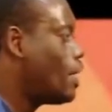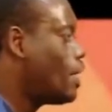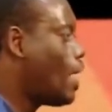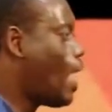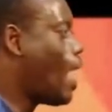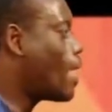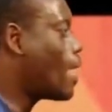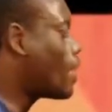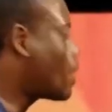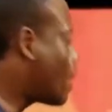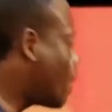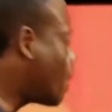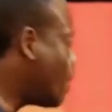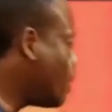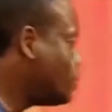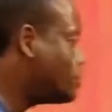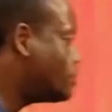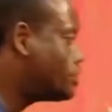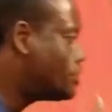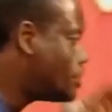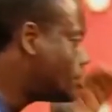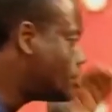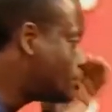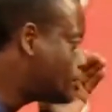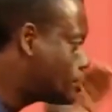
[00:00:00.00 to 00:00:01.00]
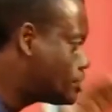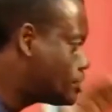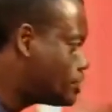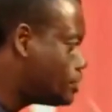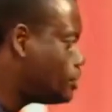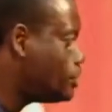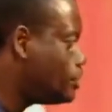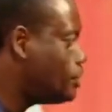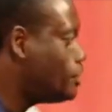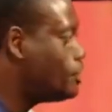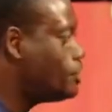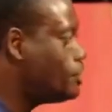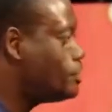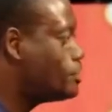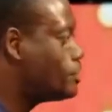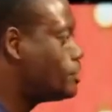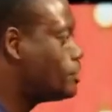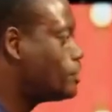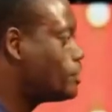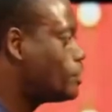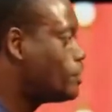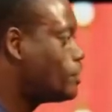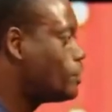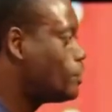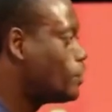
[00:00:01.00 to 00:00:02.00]
against the siege
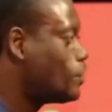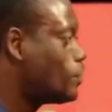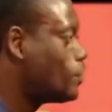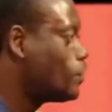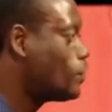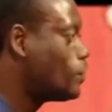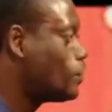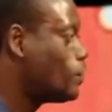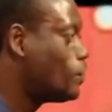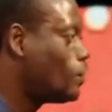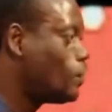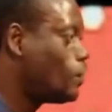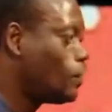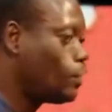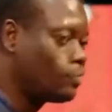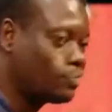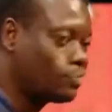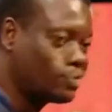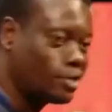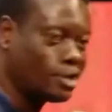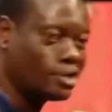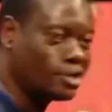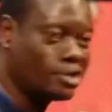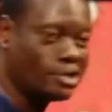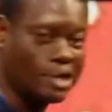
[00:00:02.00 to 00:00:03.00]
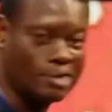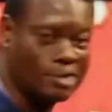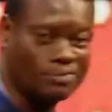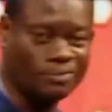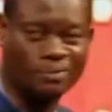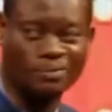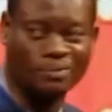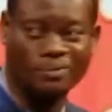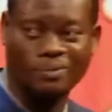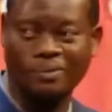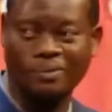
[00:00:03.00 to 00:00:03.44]
of the devil.